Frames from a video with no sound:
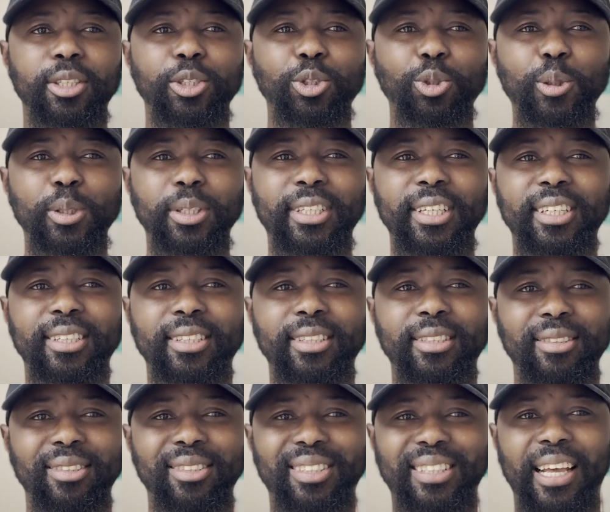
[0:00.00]
using
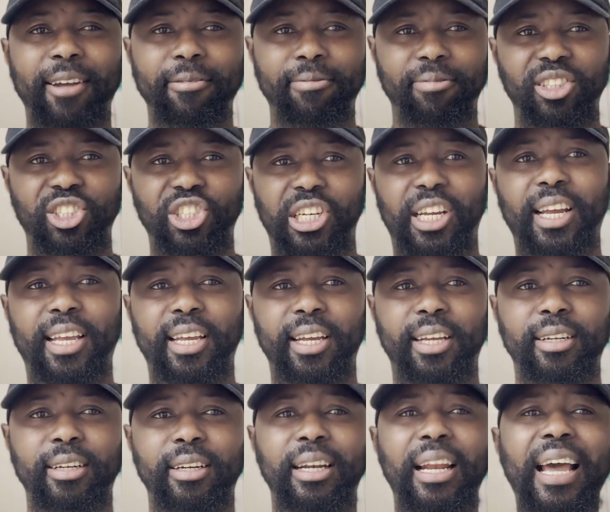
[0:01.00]

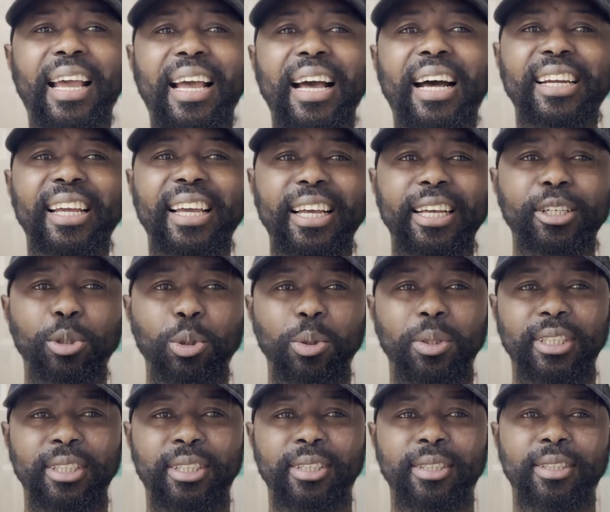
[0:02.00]
self-check-in like an EU
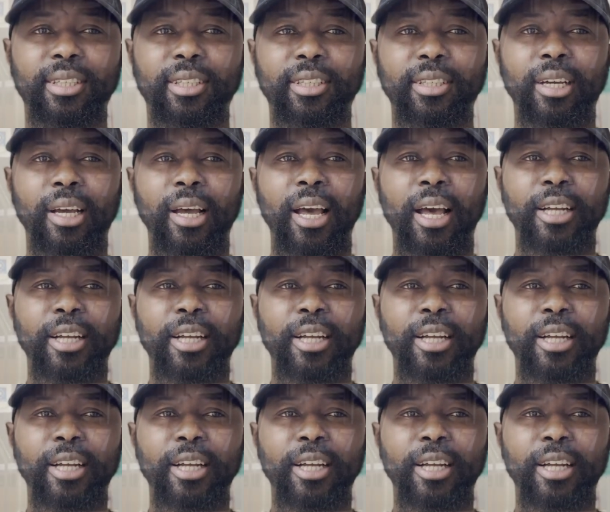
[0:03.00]
citizen.